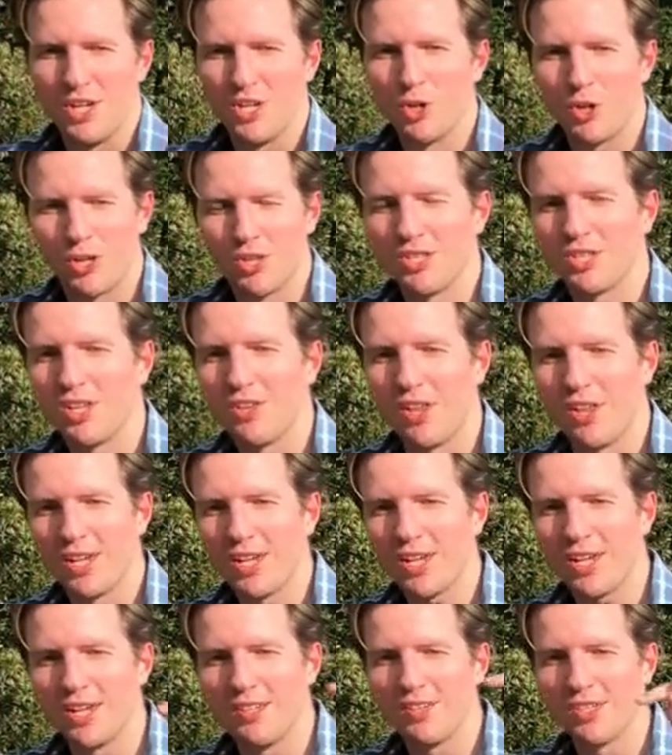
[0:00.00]
You can see the
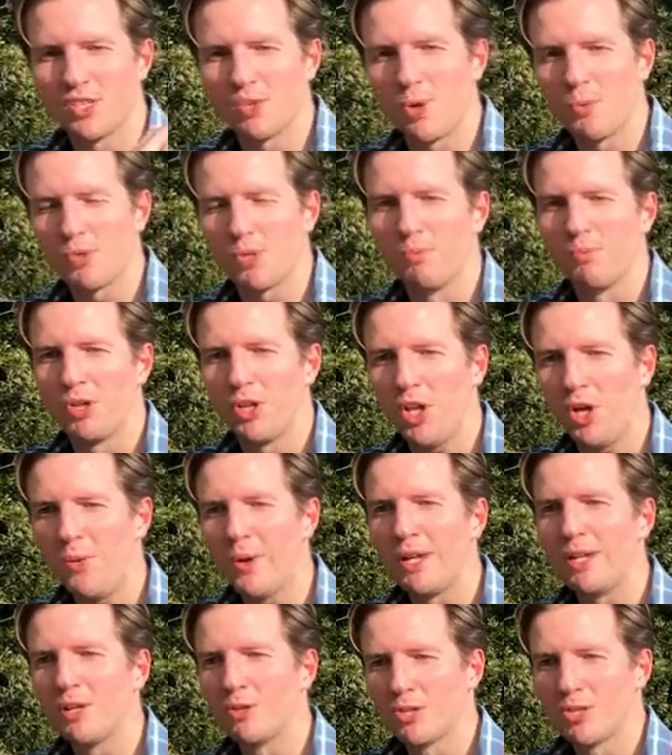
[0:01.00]
link in the description
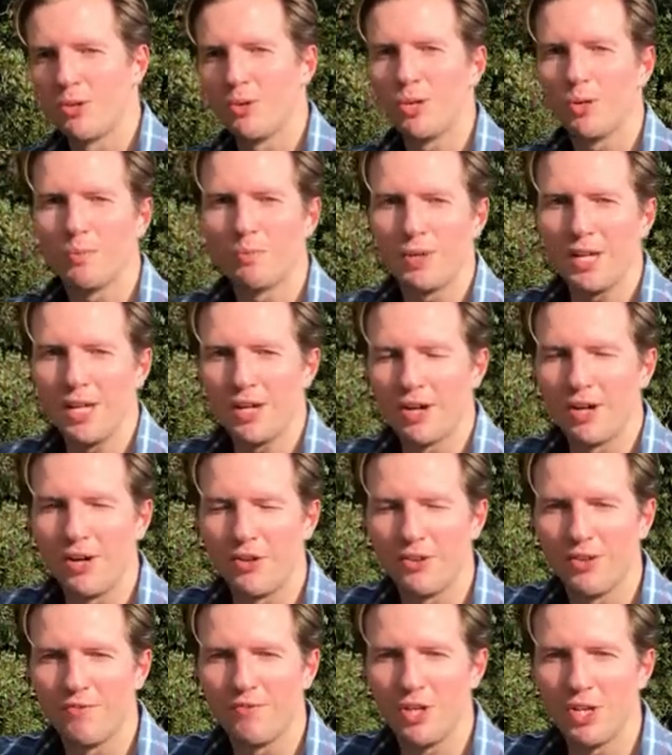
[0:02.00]
below, and also it'll be
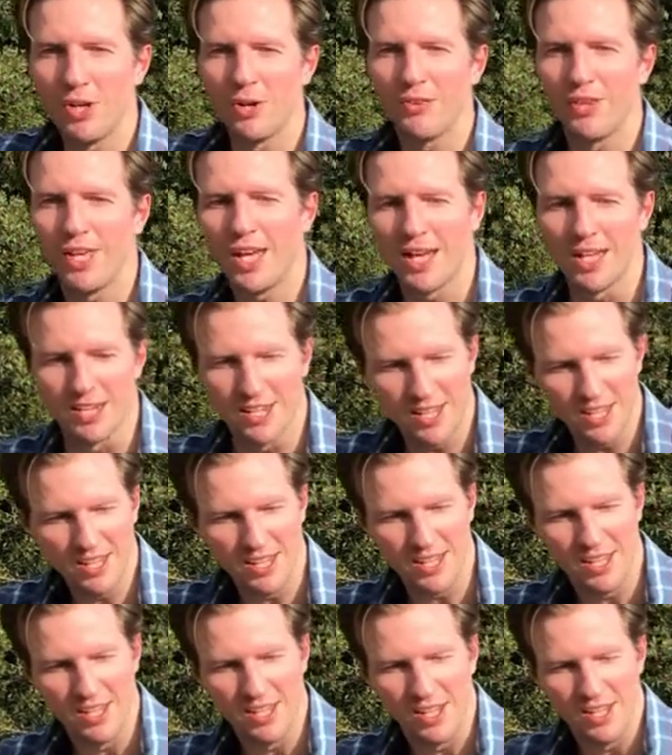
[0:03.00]
on the video at the end.
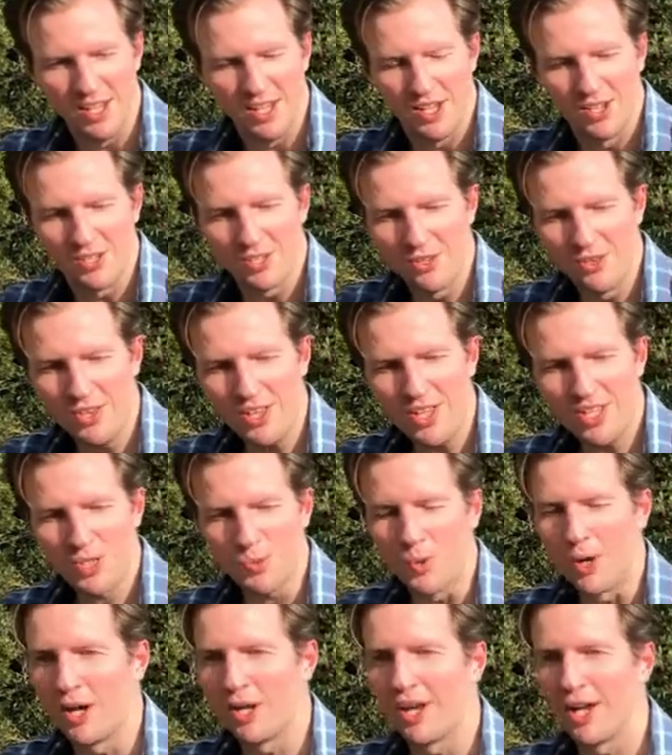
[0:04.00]
So
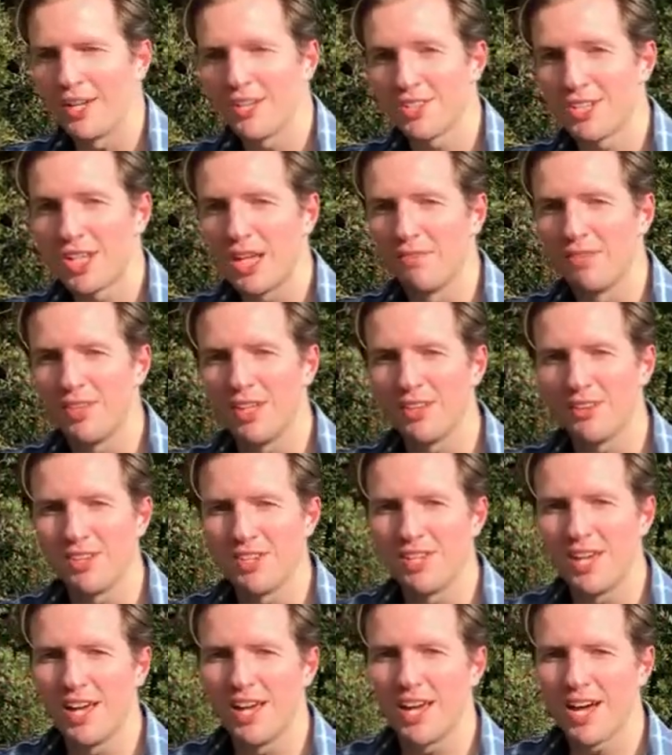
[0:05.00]
this one I discovered the
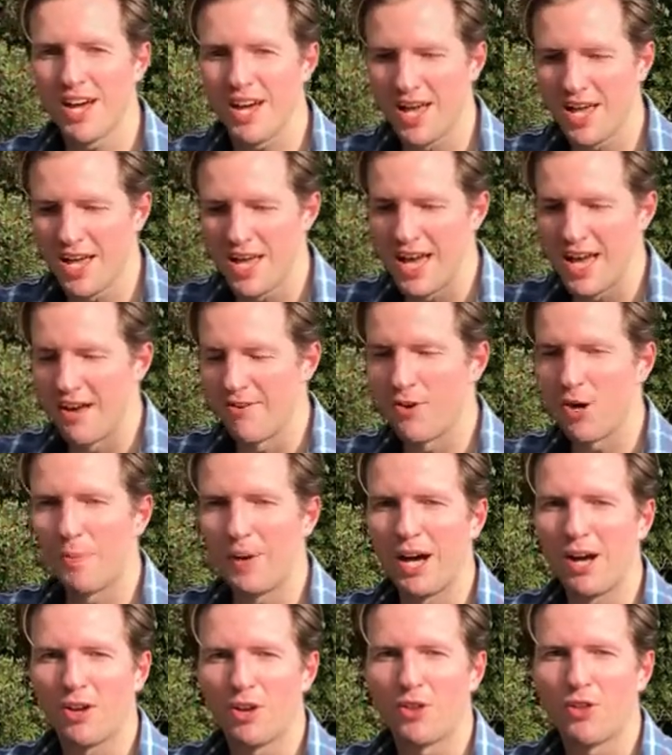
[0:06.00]
other day for
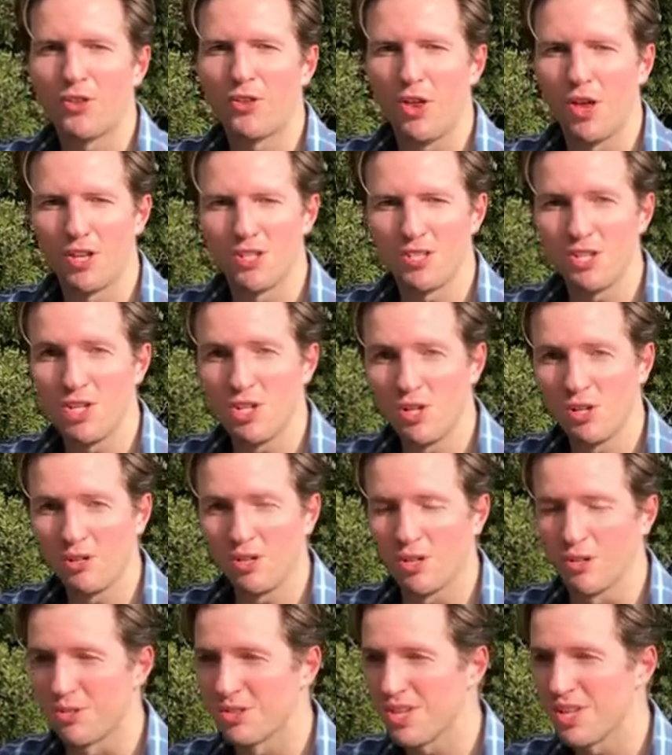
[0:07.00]
about 30
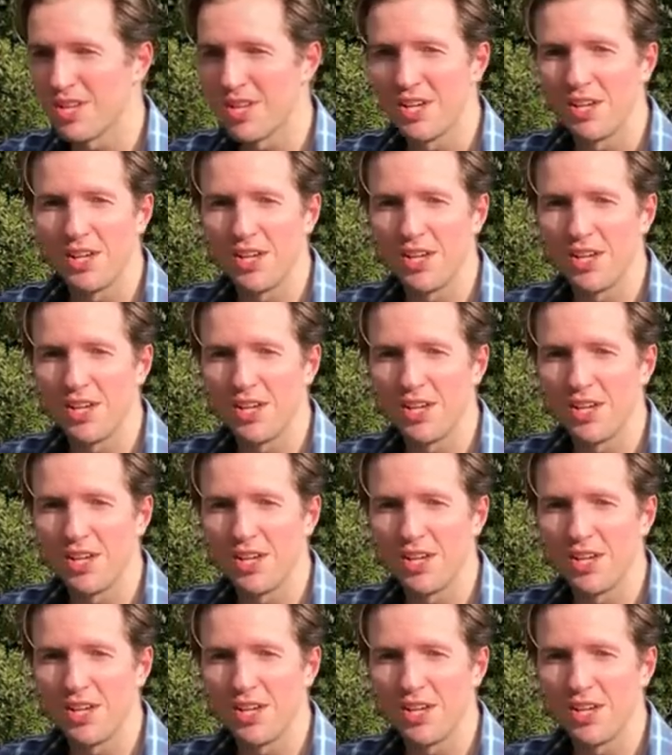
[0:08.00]
euros.